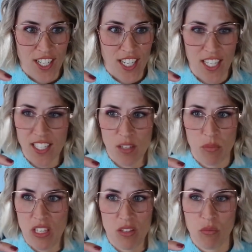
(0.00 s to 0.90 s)
it can
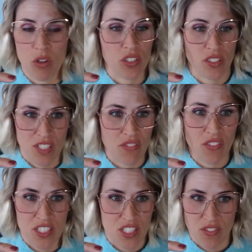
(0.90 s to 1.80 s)
be the world of
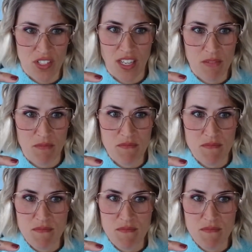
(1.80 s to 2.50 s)
difference for them.